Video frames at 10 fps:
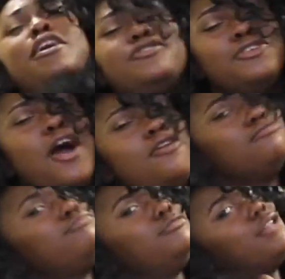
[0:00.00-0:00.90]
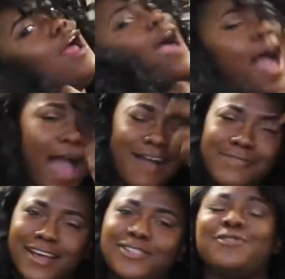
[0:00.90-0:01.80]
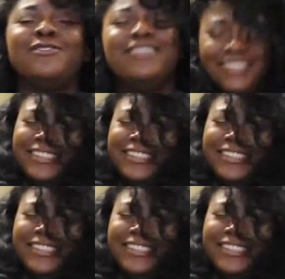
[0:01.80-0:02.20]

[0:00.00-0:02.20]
You know, I'm here to